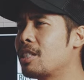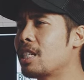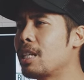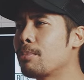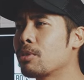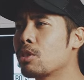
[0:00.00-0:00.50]

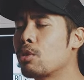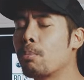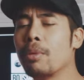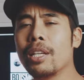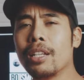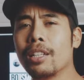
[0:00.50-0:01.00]
seems to
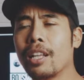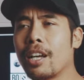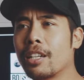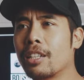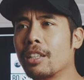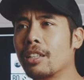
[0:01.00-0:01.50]
me
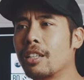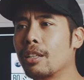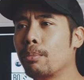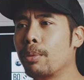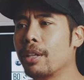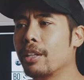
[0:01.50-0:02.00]
like a little
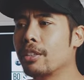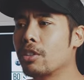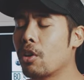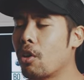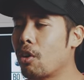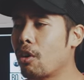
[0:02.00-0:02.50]
bit
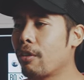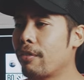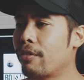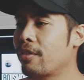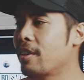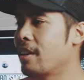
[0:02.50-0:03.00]

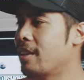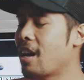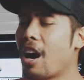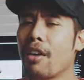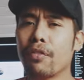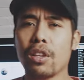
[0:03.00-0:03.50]
of an
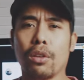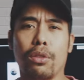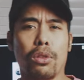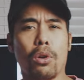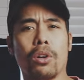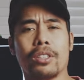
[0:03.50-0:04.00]

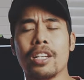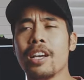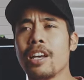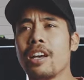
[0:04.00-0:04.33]
afterthought.